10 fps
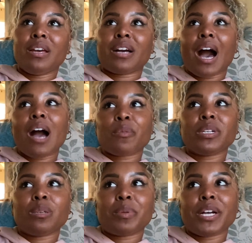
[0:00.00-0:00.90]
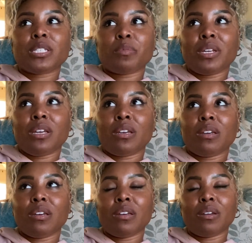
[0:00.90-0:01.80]
God really blessed me
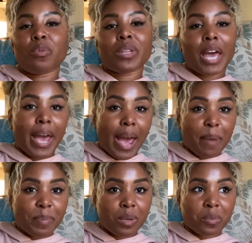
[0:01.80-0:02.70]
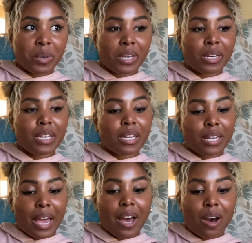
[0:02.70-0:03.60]
when that happened, when he
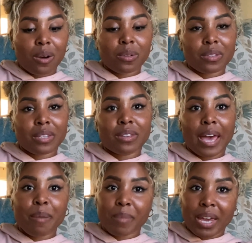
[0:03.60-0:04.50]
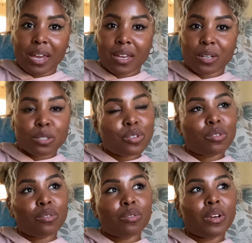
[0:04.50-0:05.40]
allowed that man
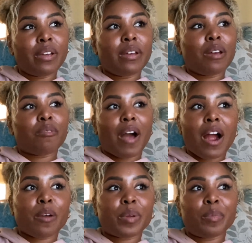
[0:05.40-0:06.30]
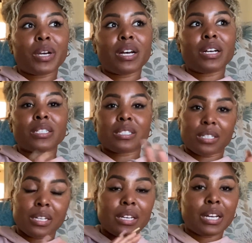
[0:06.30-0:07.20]
to fire me because
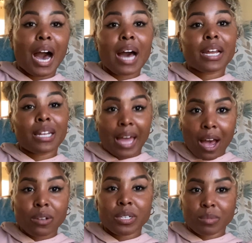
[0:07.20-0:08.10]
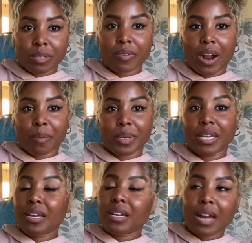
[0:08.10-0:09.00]
God allowed him to fire me.
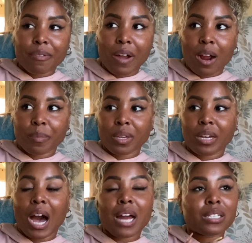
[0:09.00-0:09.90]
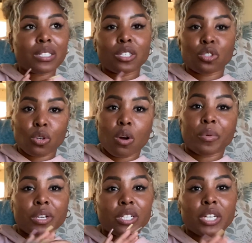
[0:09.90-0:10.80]
He did not fire me. God is in control.
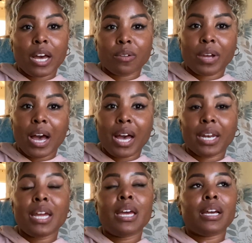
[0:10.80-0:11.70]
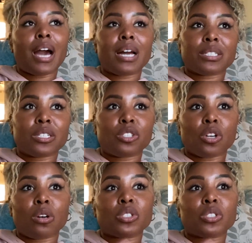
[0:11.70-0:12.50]
When you're a child of God, God is in control.